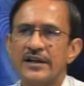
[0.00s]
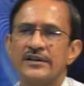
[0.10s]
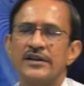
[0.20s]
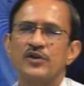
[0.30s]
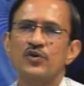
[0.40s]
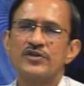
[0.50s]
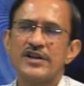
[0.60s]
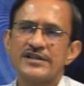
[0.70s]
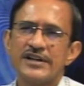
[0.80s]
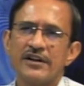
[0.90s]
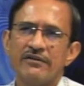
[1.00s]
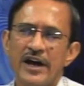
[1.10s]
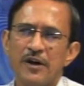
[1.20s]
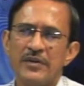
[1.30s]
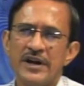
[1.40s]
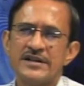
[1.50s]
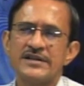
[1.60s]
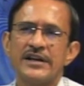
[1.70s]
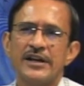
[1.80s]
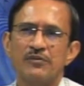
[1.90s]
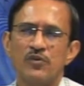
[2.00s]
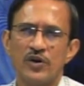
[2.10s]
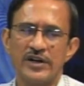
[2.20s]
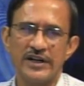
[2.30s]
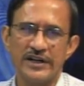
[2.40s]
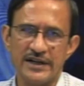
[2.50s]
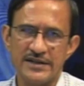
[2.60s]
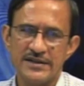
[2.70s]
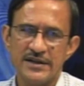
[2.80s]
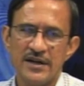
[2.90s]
the user's requirements in more details.